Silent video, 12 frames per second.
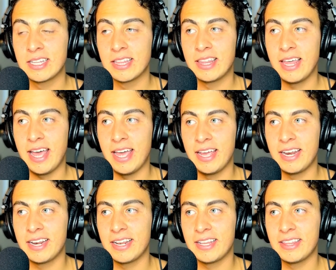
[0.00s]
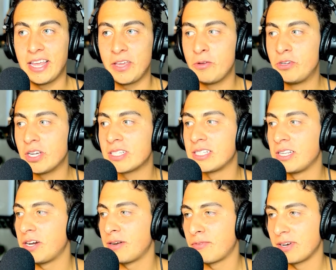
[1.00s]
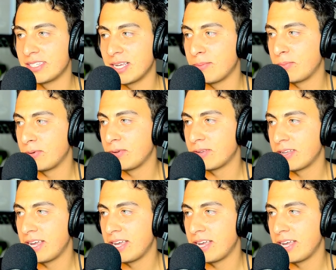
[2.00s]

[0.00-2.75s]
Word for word: that that you just learned, for example.